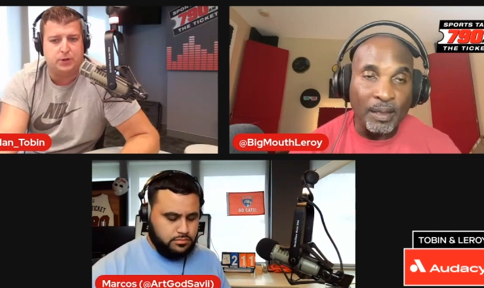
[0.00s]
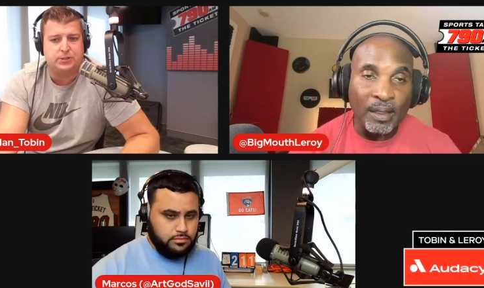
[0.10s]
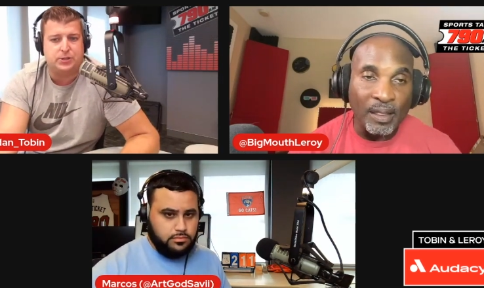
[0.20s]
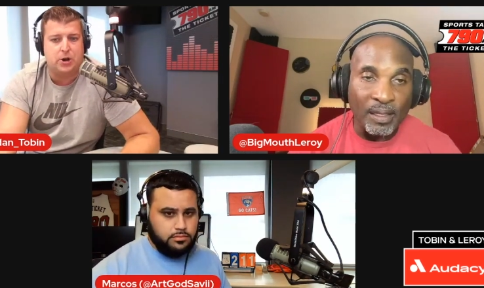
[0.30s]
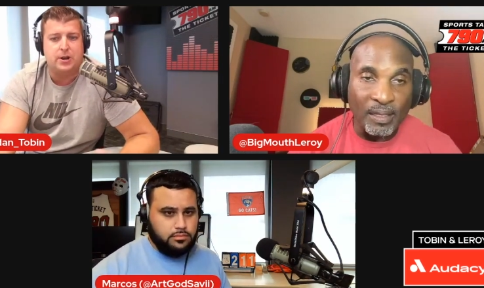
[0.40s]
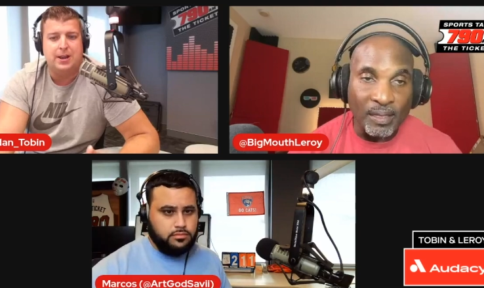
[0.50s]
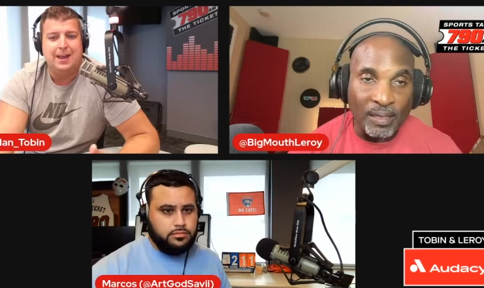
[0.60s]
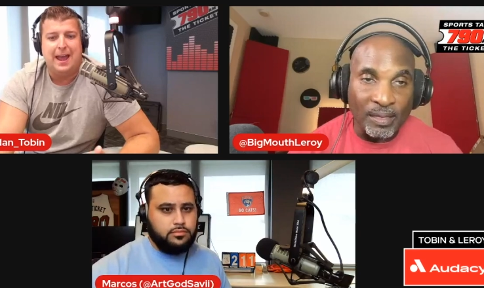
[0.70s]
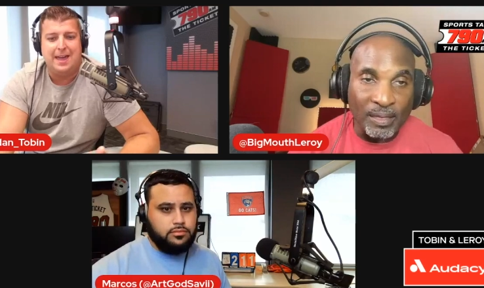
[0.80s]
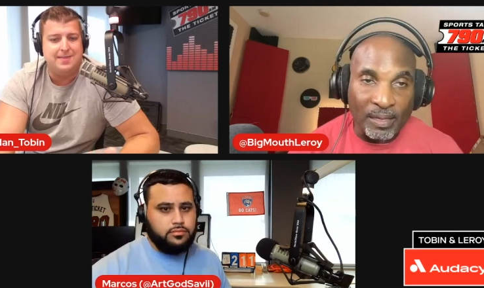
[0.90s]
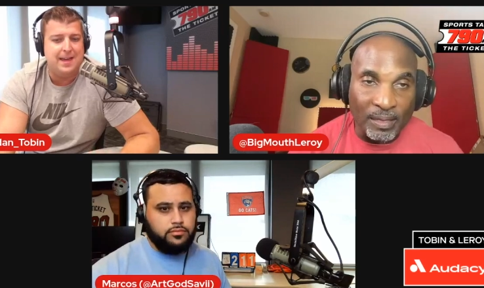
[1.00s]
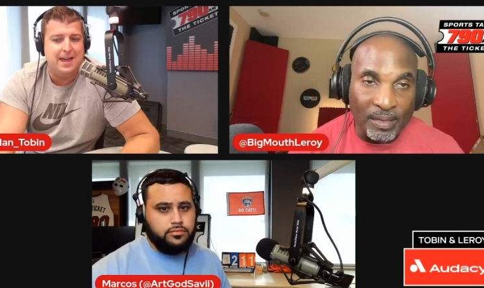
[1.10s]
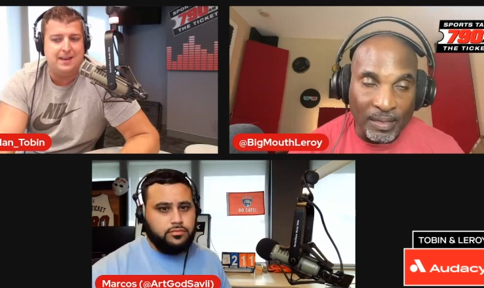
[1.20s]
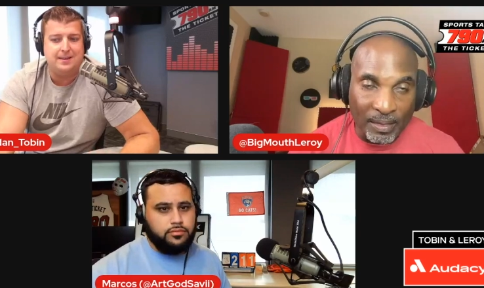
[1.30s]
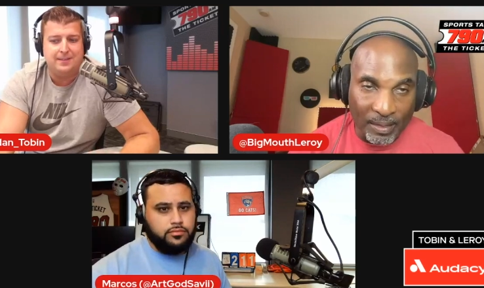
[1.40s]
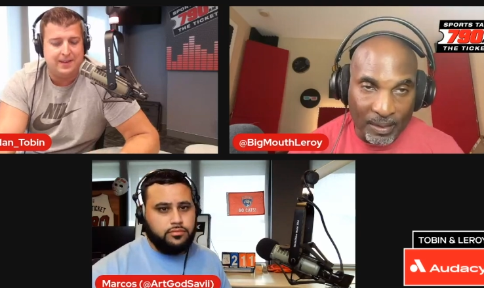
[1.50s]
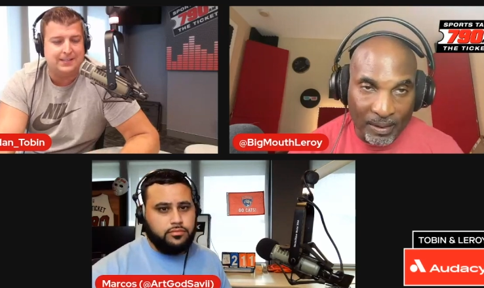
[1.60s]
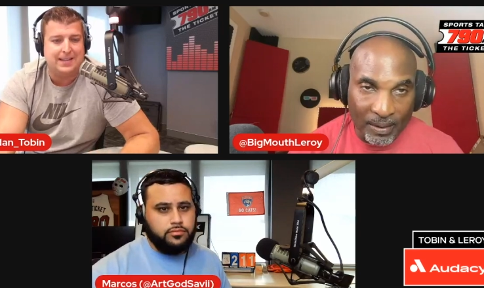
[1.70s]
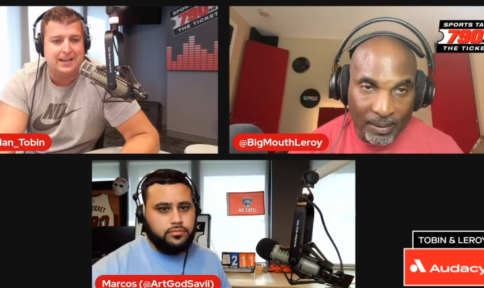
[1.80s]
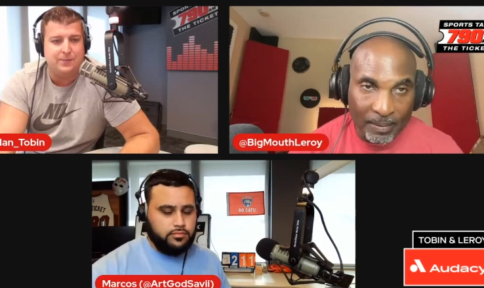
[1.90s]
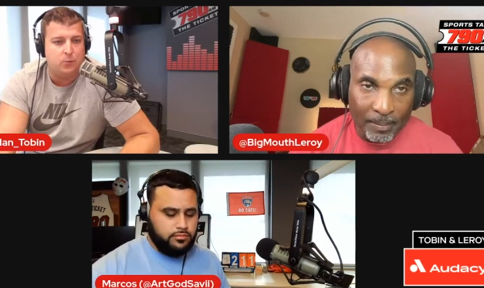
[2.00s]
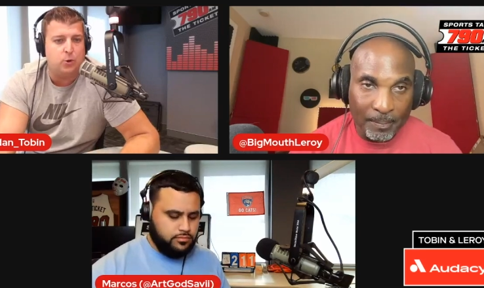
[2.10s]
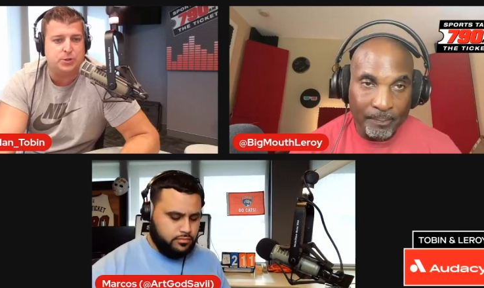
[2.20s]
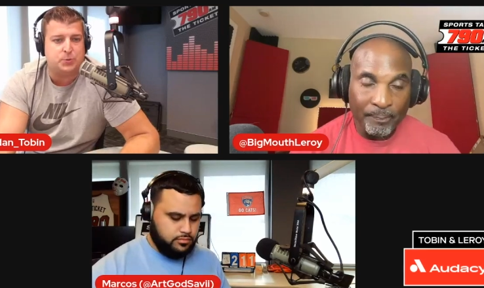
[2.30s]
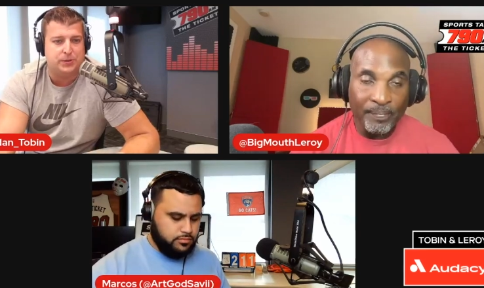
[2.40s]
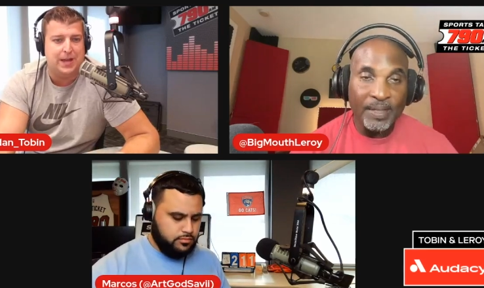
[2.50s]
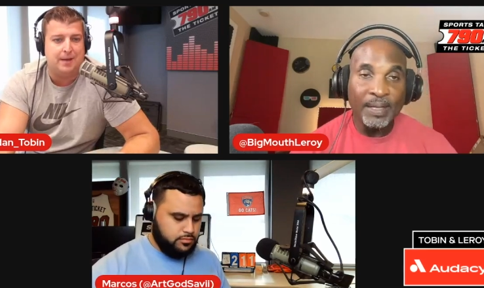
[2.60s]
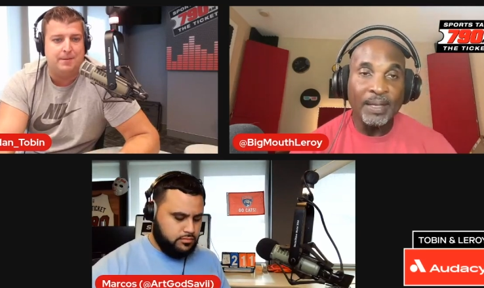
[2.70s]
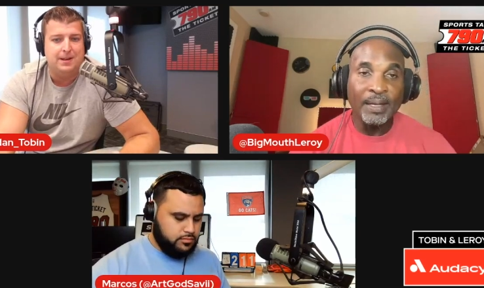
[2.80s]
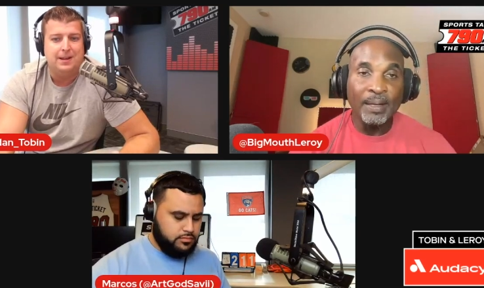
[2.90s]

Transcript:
Speaker 1: start and then things get even worse with them?